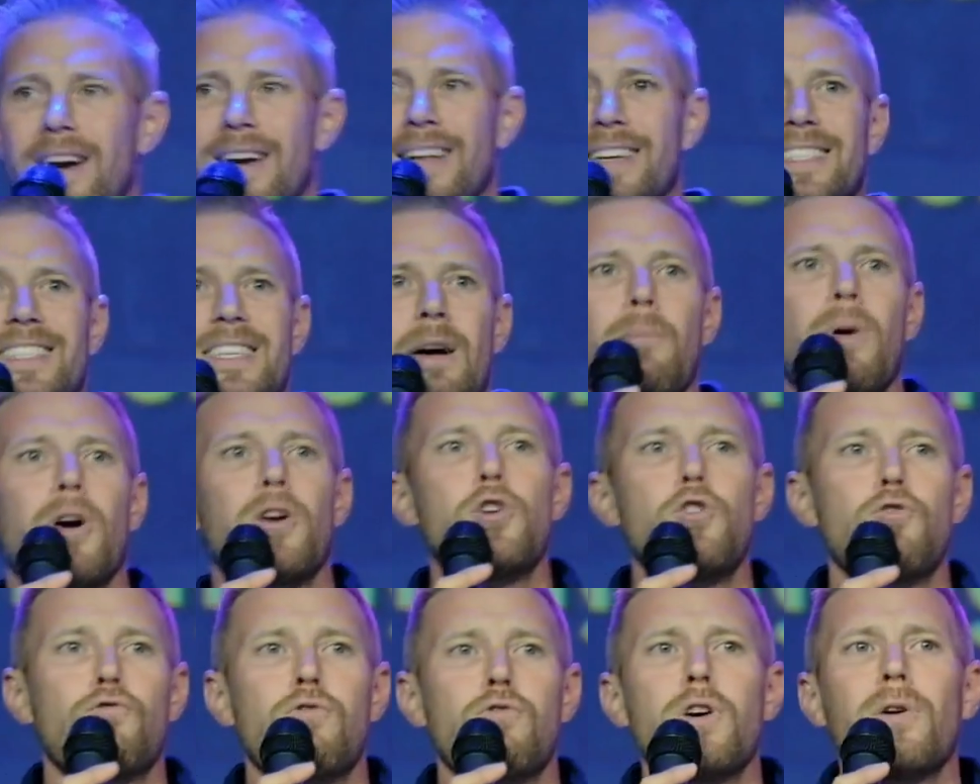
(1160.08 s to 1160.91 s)
as someone
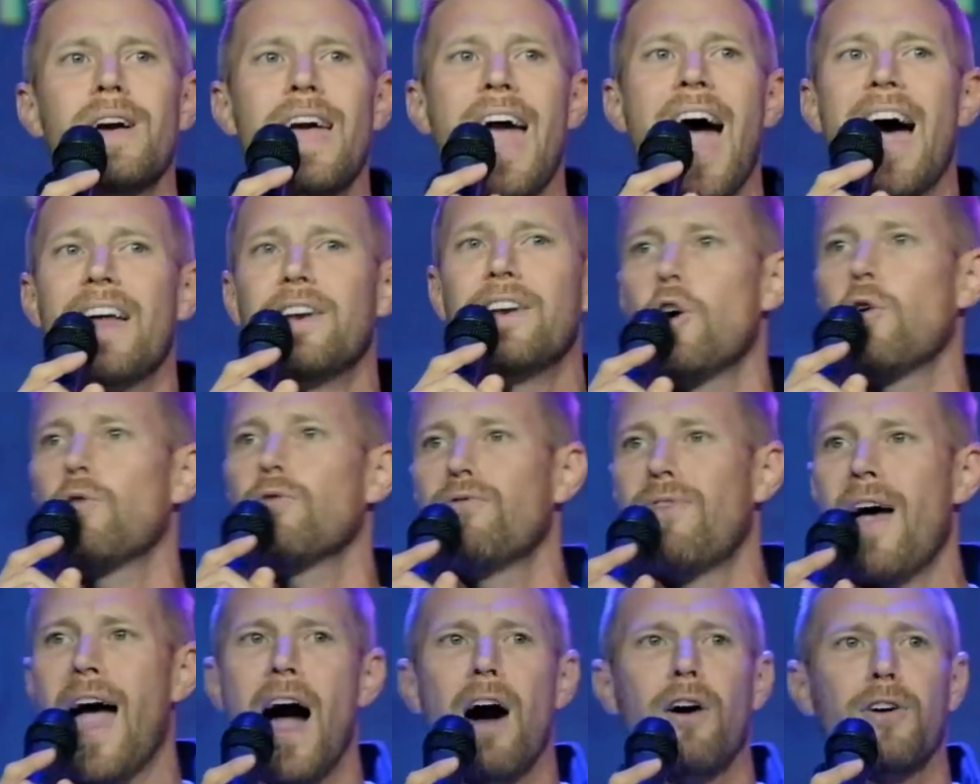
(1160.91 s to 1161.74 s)
who really had no
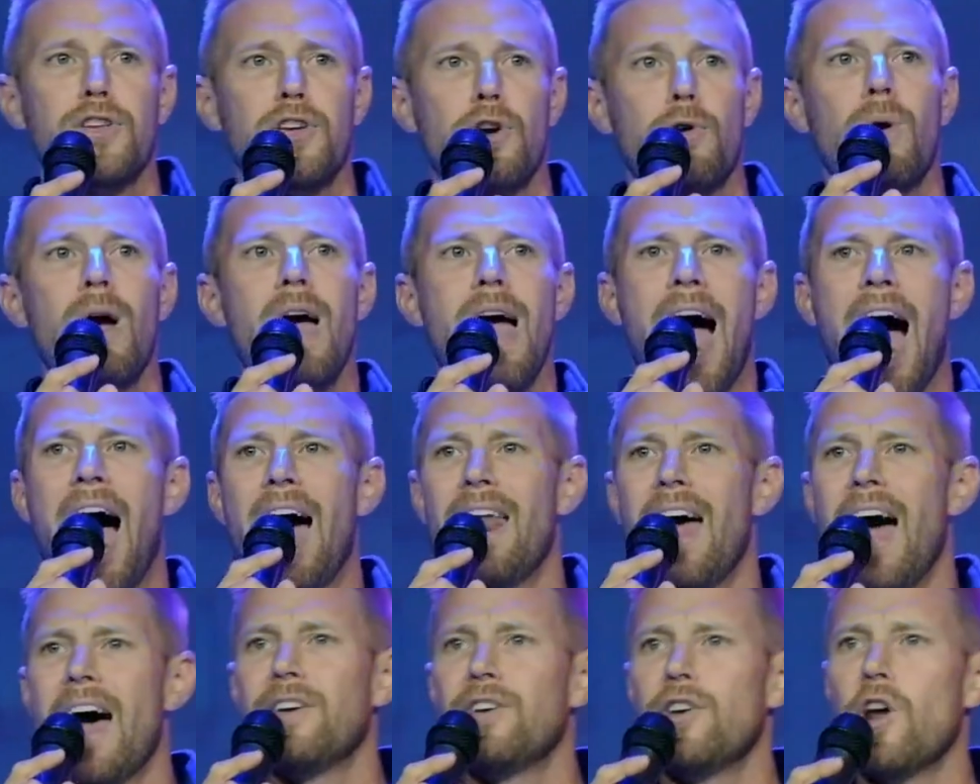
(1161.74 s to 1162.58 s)
value,
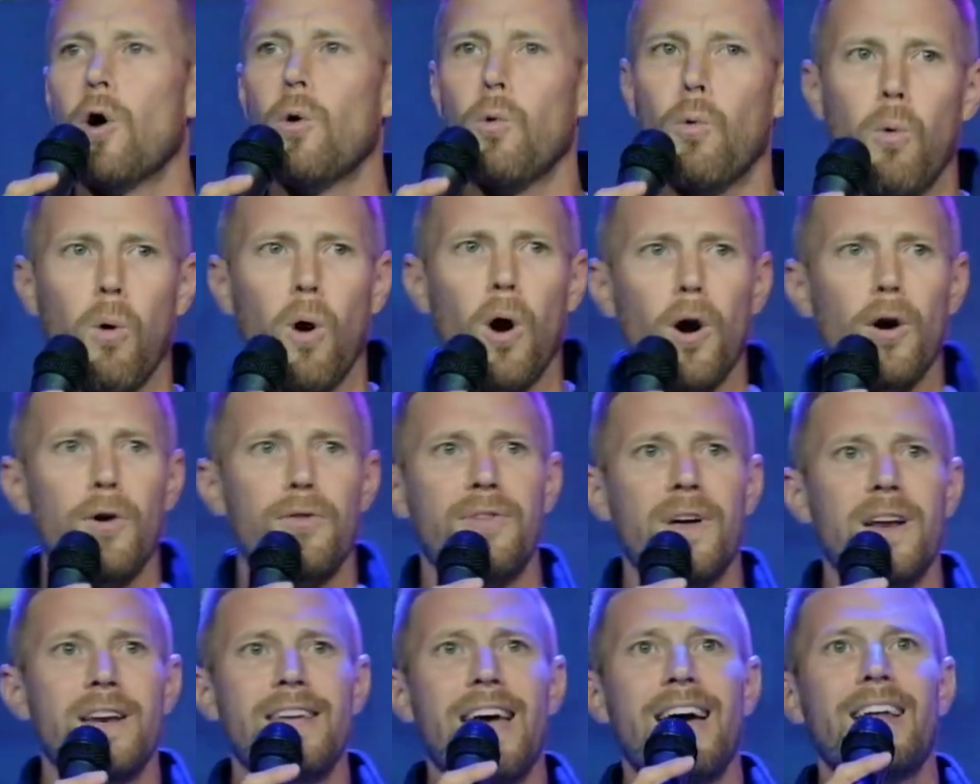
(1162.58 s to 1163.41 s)
had no worth.
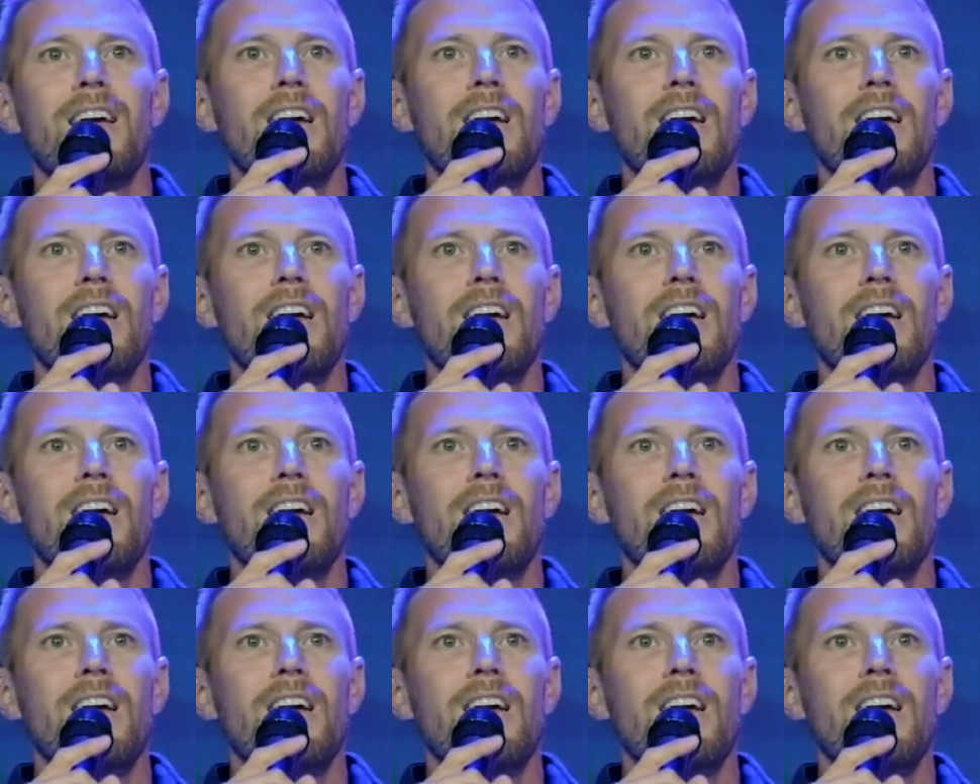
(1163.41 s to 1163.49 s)
And yet